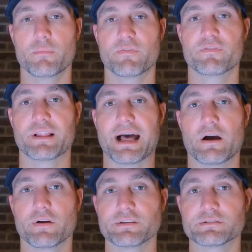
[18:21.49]

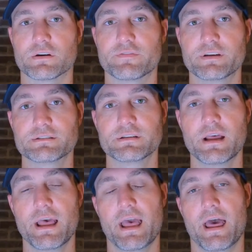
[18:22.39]
flat on a surface,
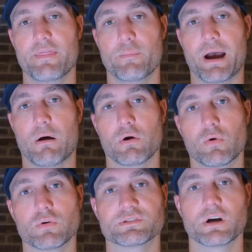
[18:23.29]
and the power
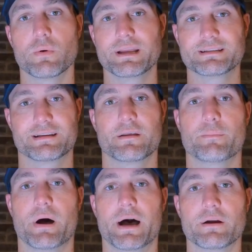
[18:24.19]
cords go into the
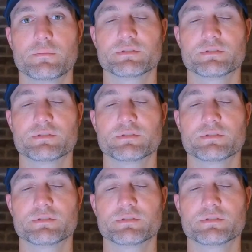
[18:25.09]
bottom.